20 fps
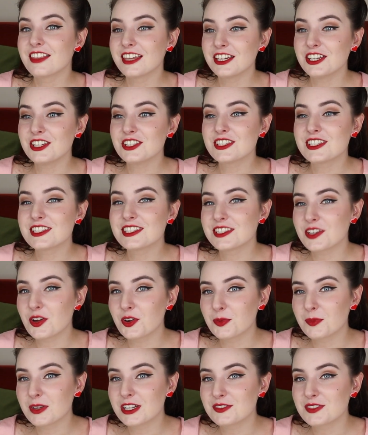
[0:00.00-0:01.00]
Thank you so
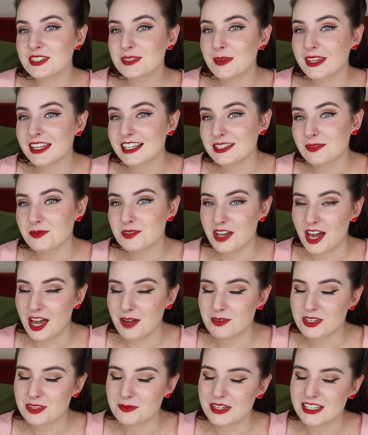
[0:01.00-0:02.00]
much for spending some time
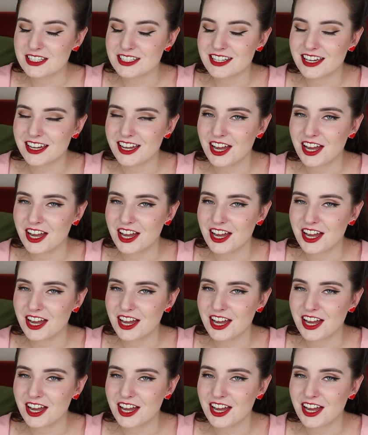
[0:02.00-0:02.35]
with me today.